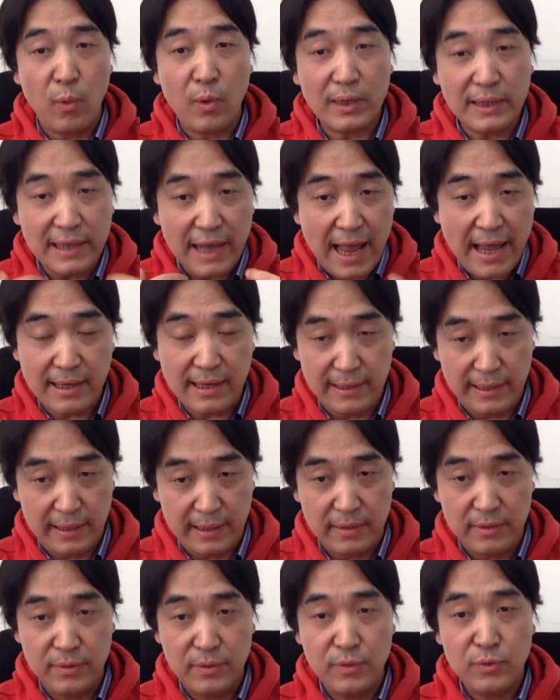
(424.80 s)
likely
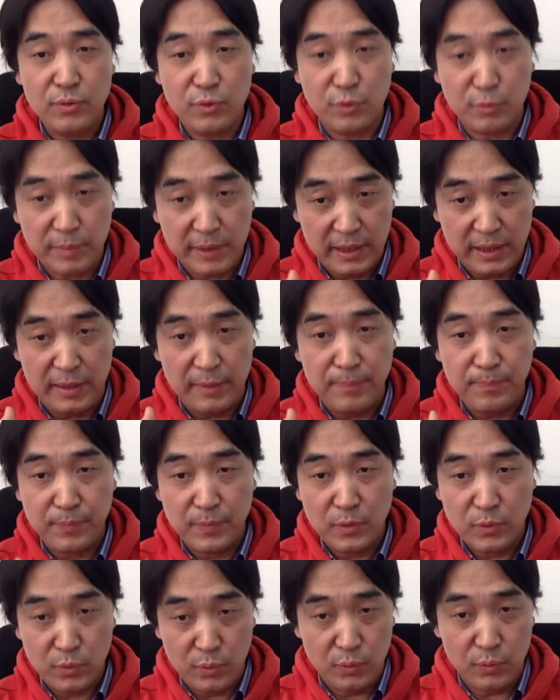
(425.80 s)
to
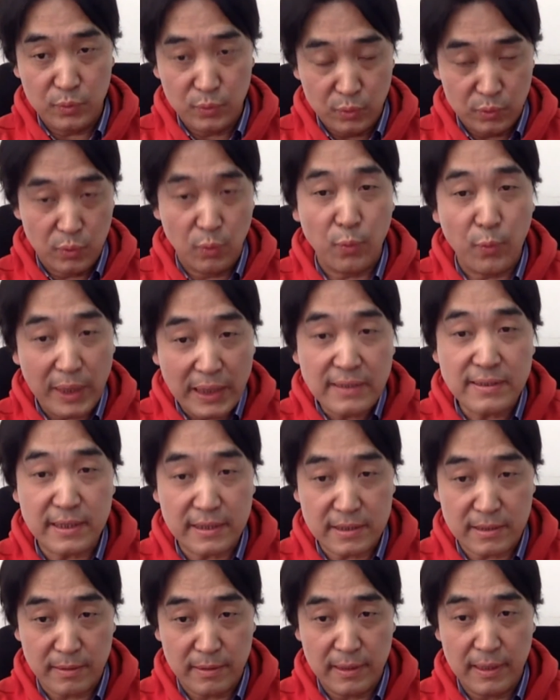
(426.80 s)
win this
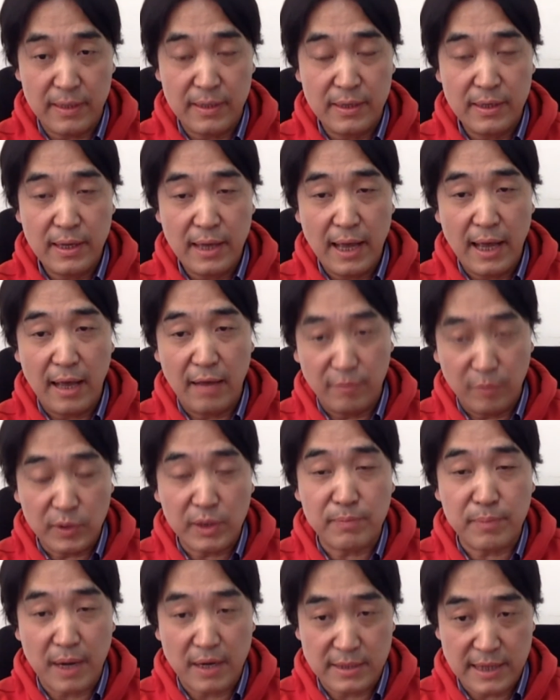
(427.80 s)
voting
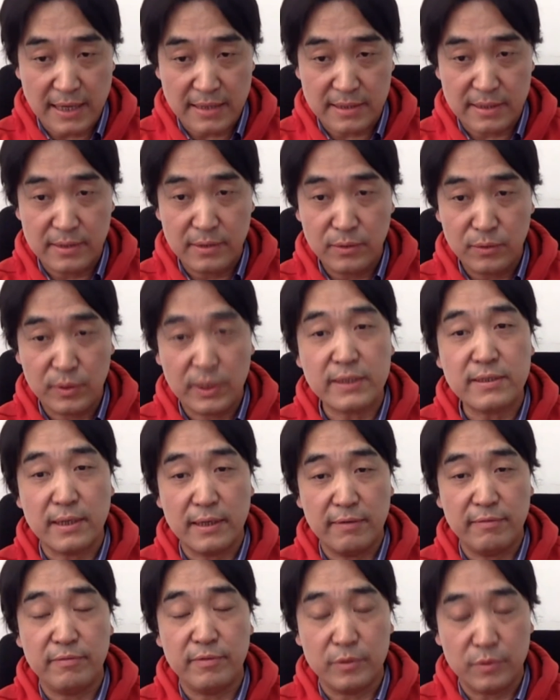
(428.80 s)
process,
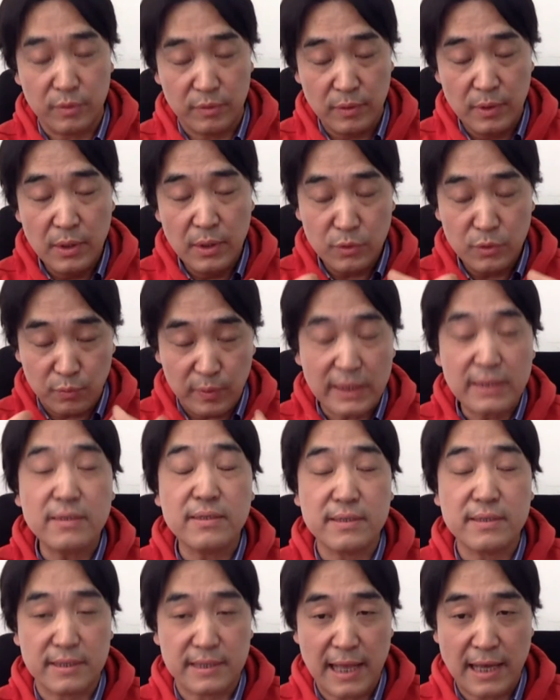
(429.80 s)
to win
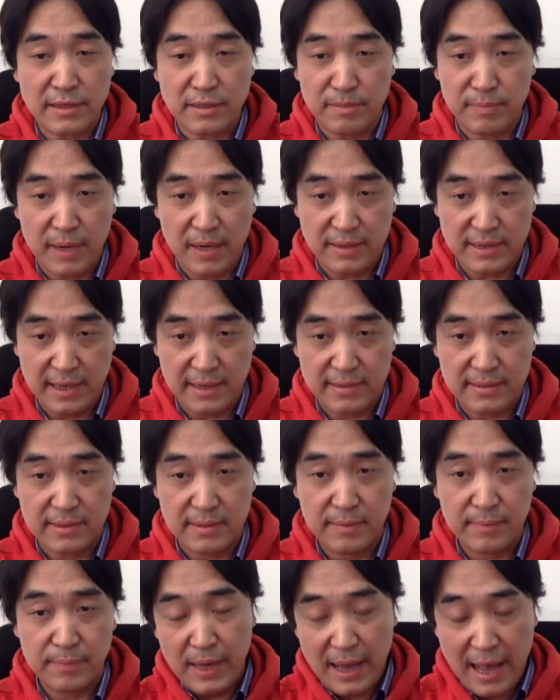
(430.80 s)
this selection process.
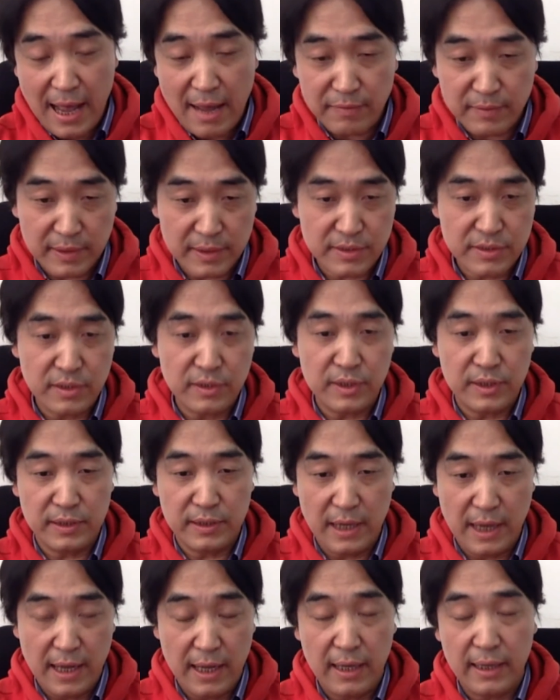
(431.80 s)
After a certain
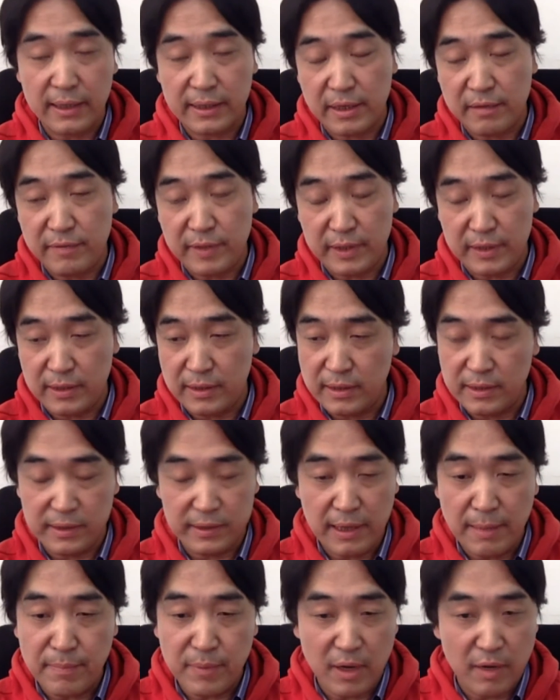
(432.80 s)
given
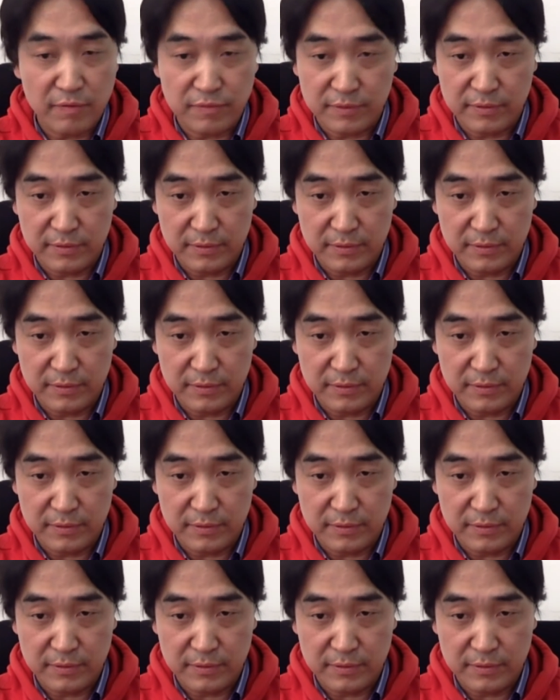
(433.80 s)
number of